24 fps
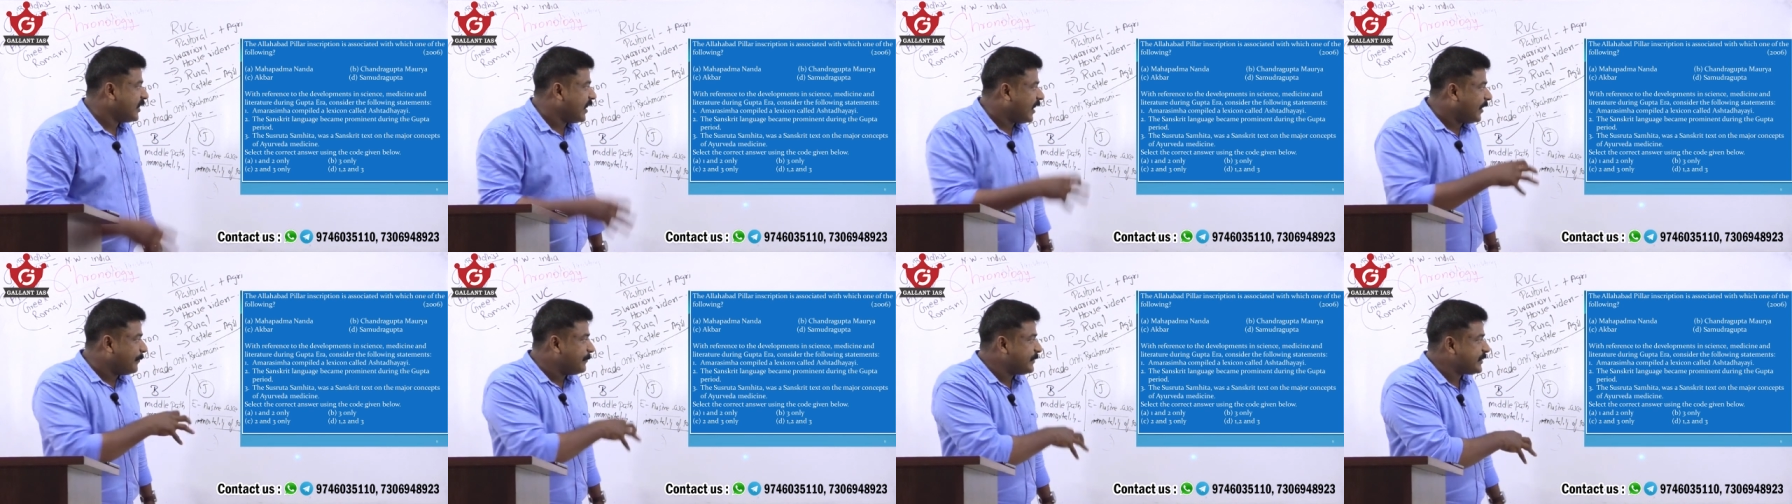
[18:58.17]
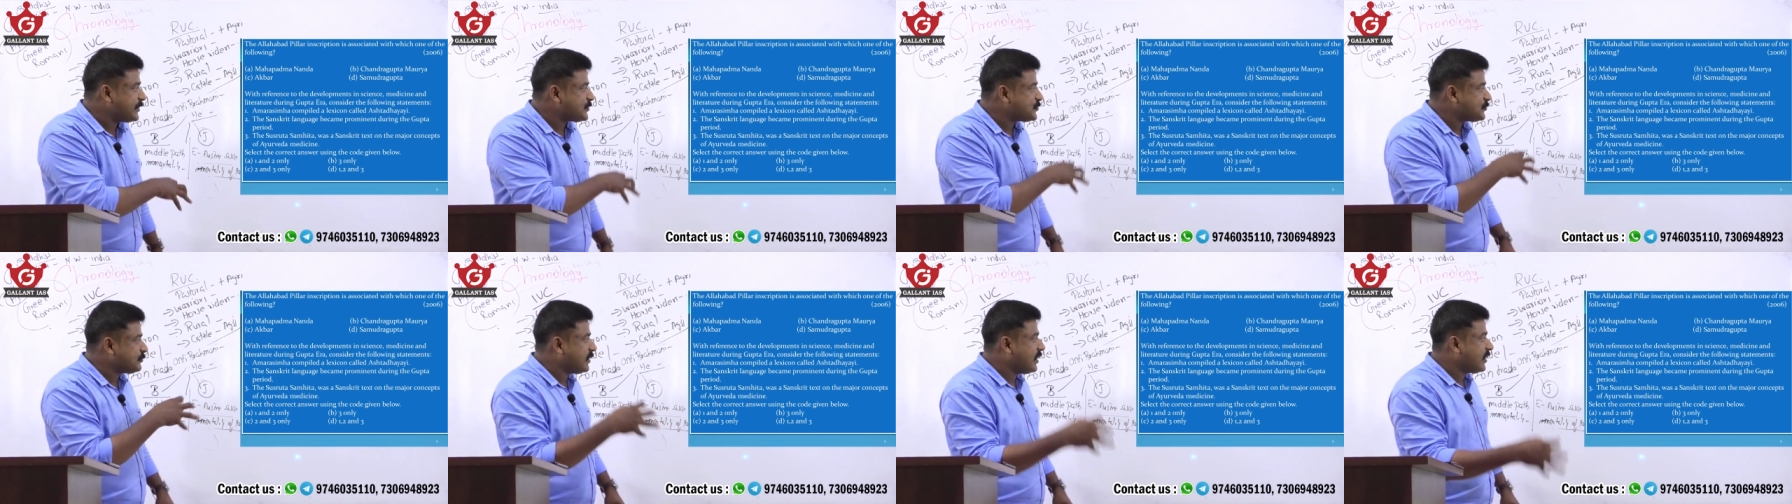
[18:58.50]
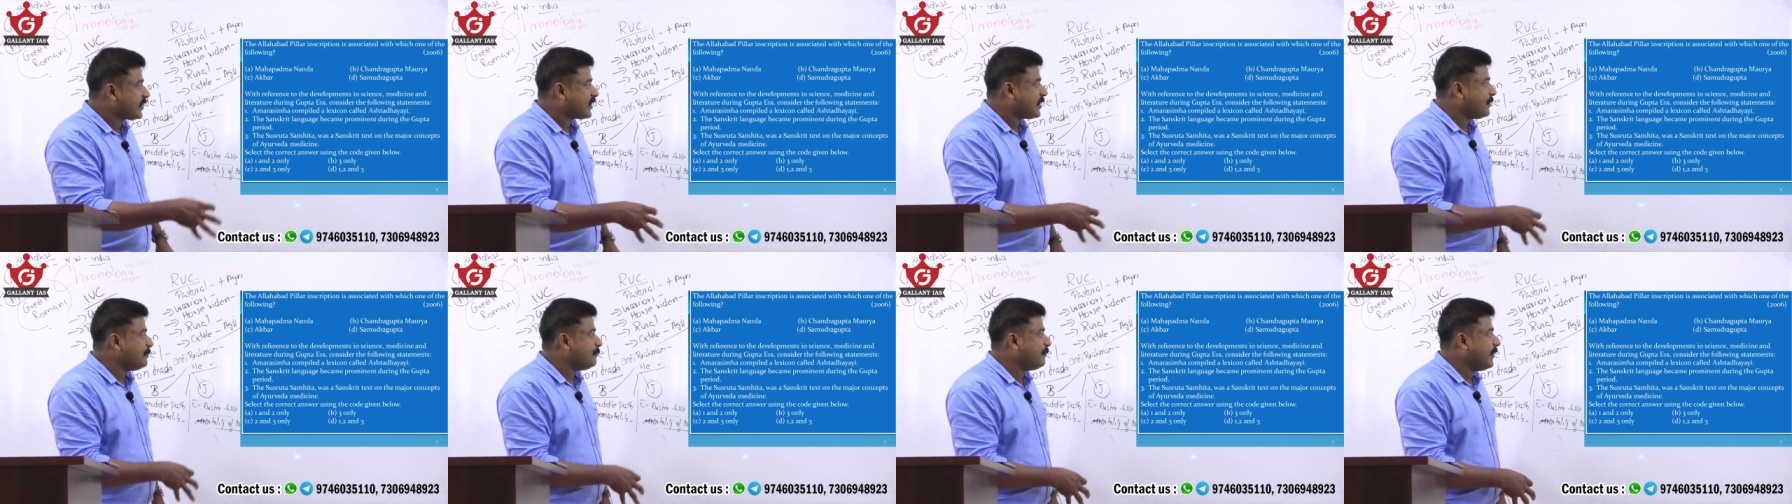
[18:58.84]
Amarasimha
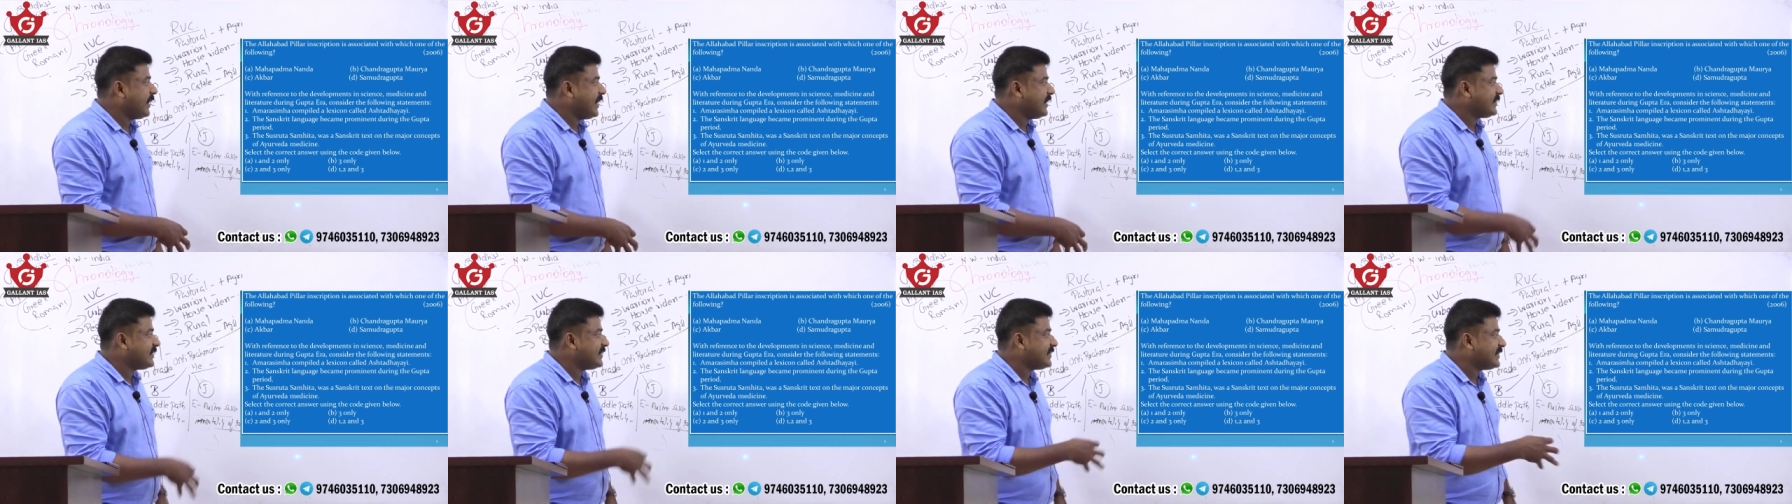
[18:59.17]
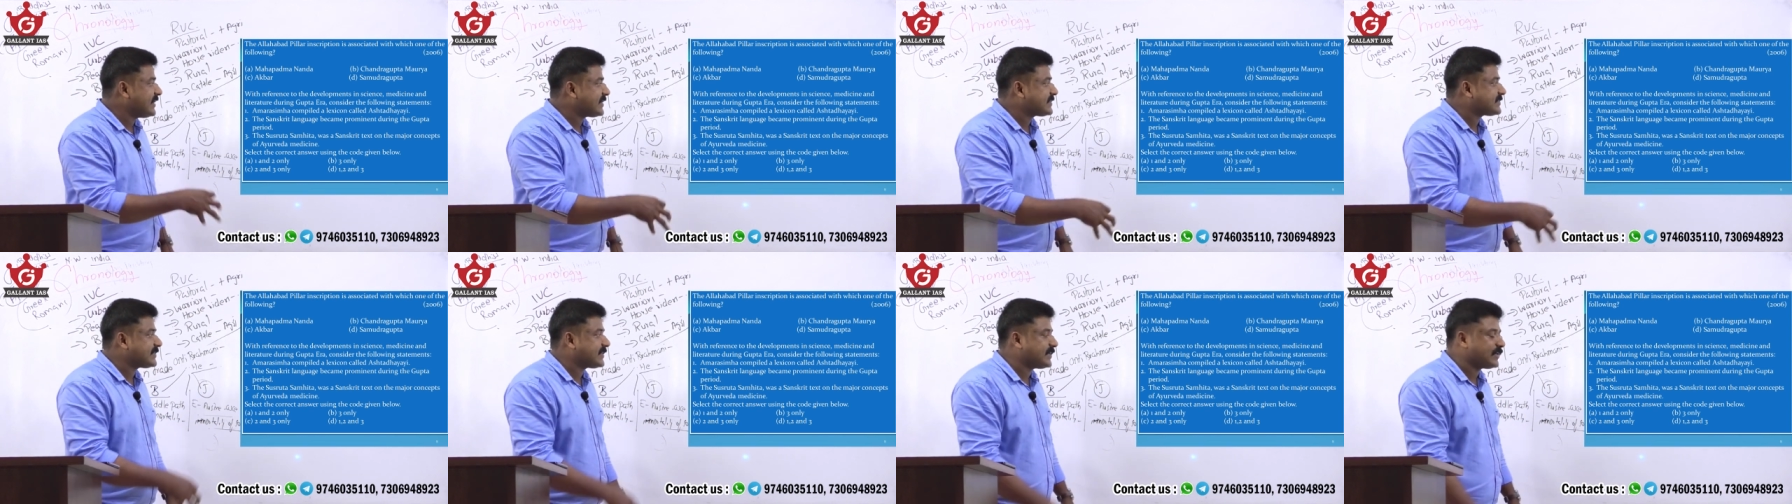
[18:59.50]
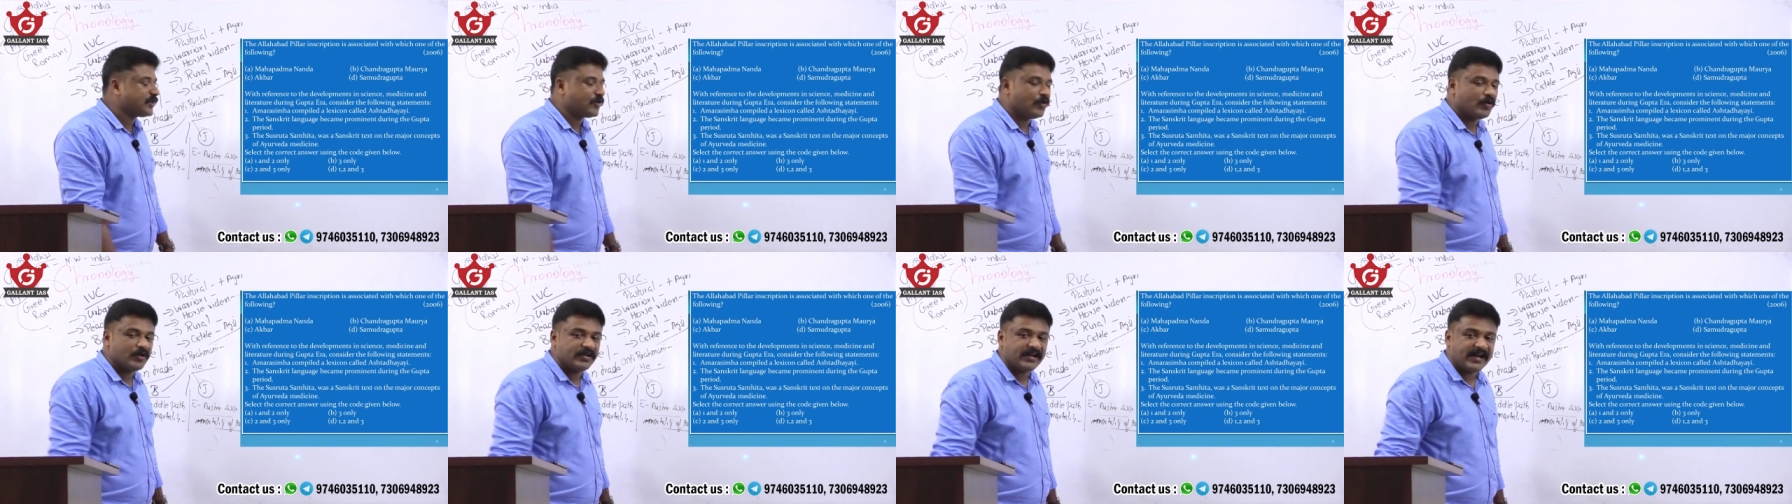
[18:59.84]
compiled a
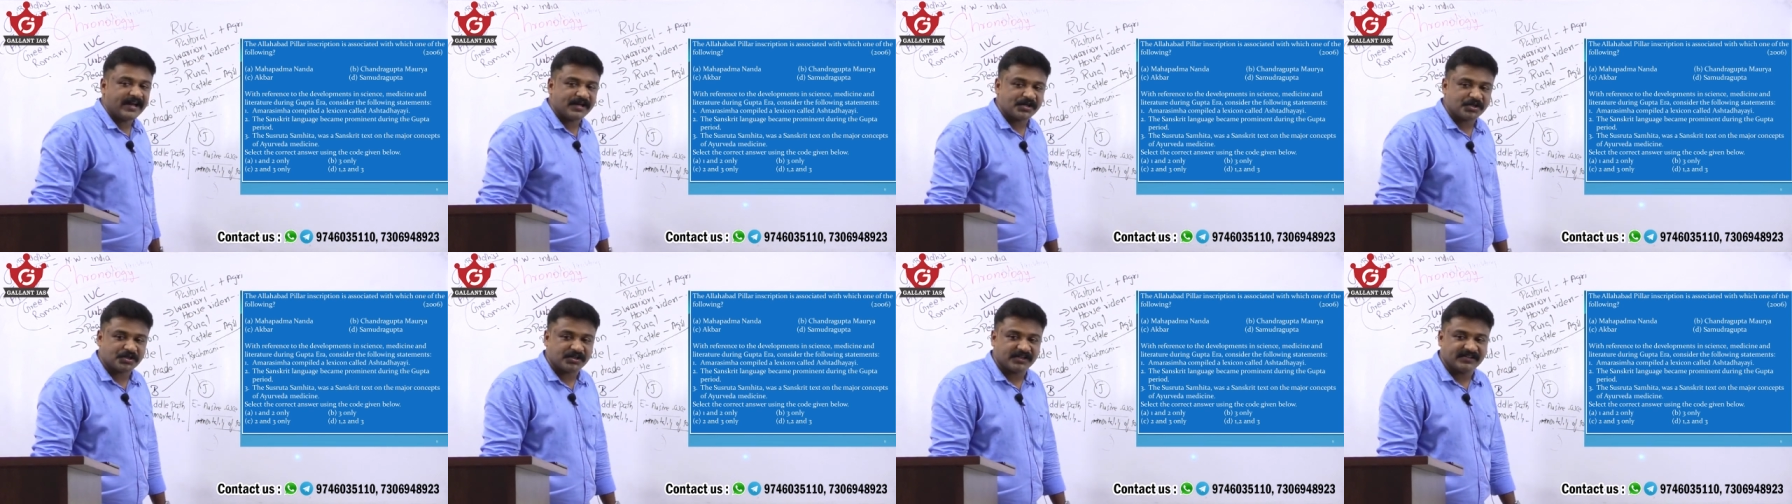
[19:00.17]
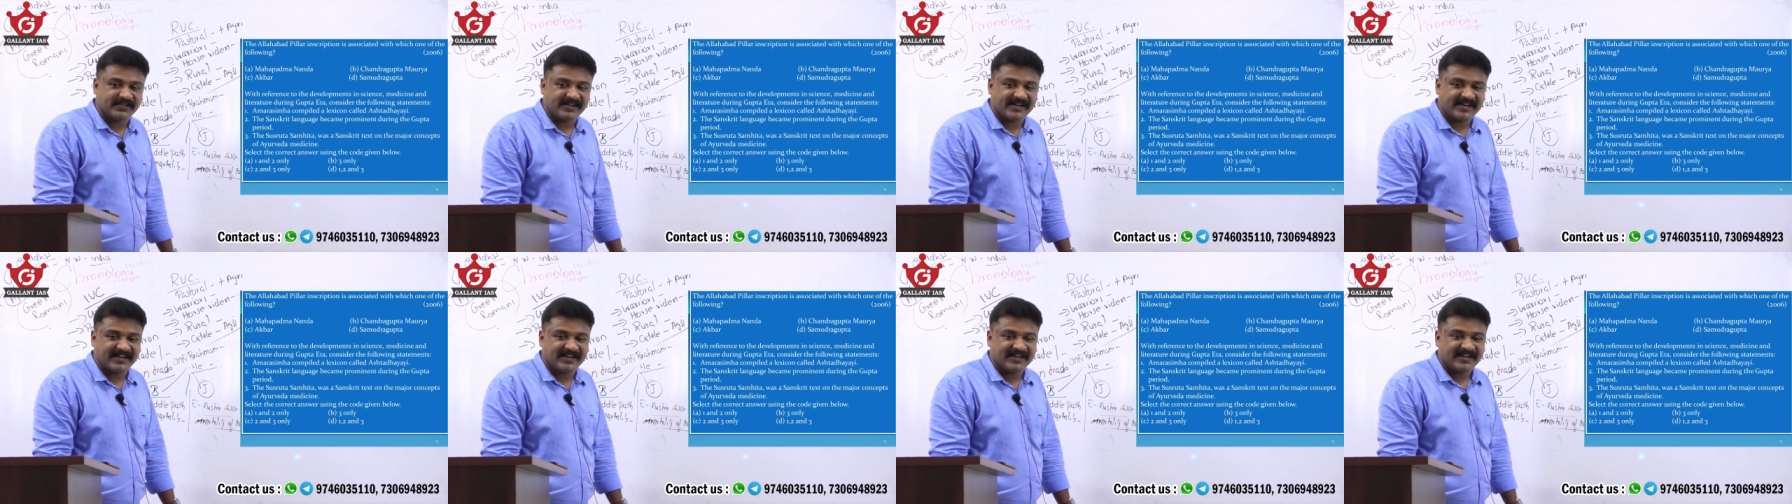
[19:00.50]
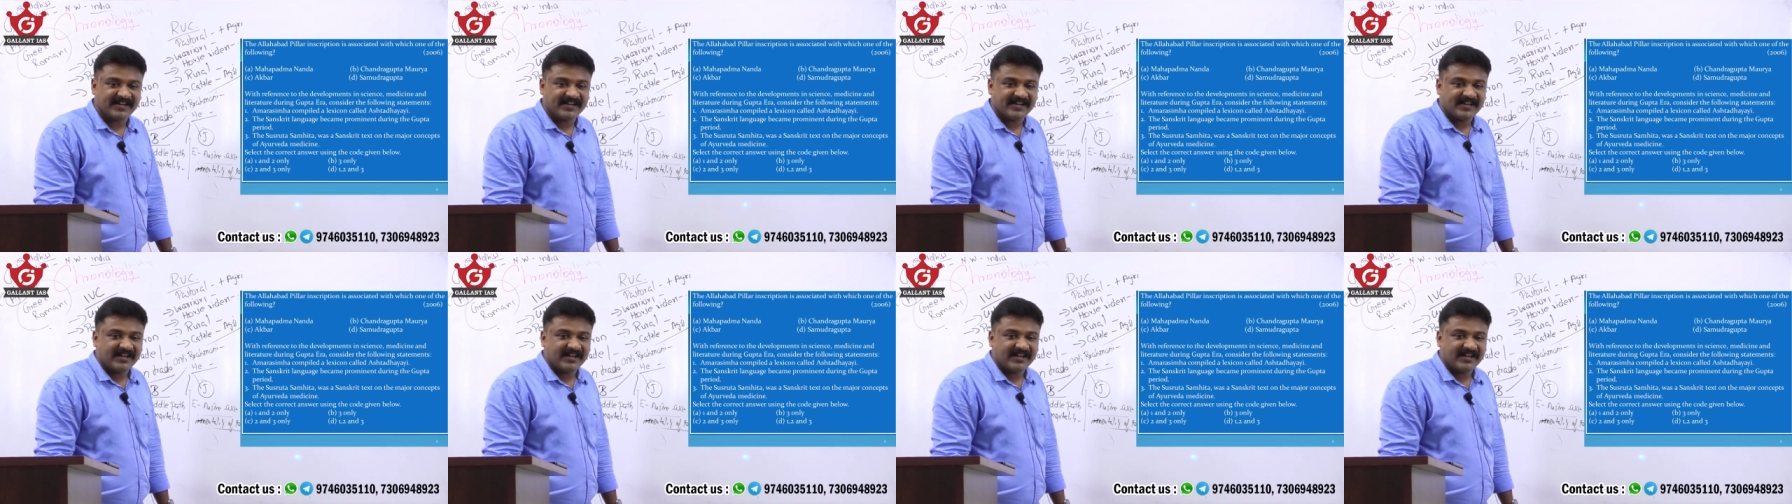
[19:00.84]
lexicon called the Ashtadhyayi.